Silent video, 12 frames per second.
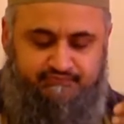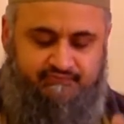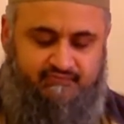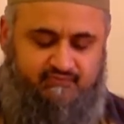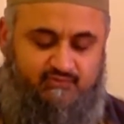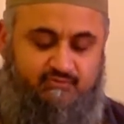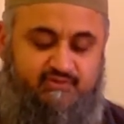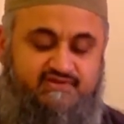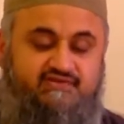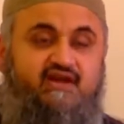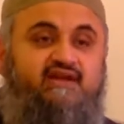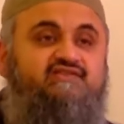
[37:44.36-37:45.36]
Remember,
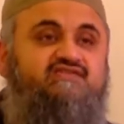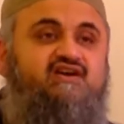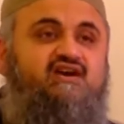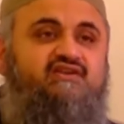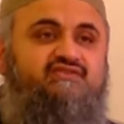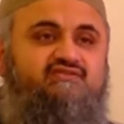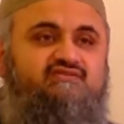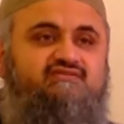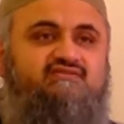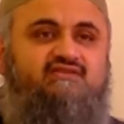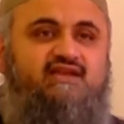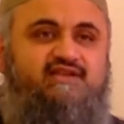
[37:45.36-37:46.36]
science can't
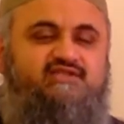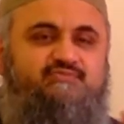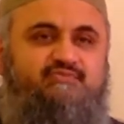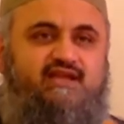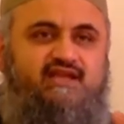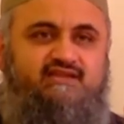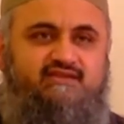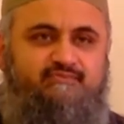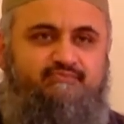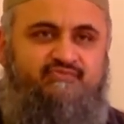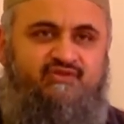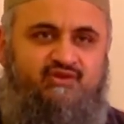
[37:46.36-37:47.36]
explain
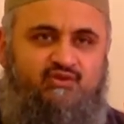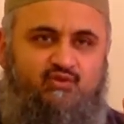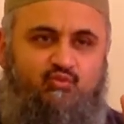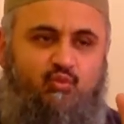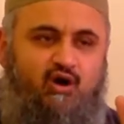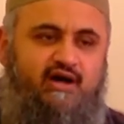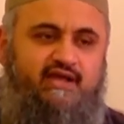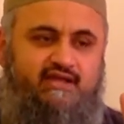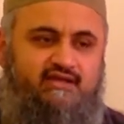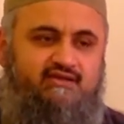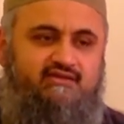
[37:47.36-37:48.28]
why.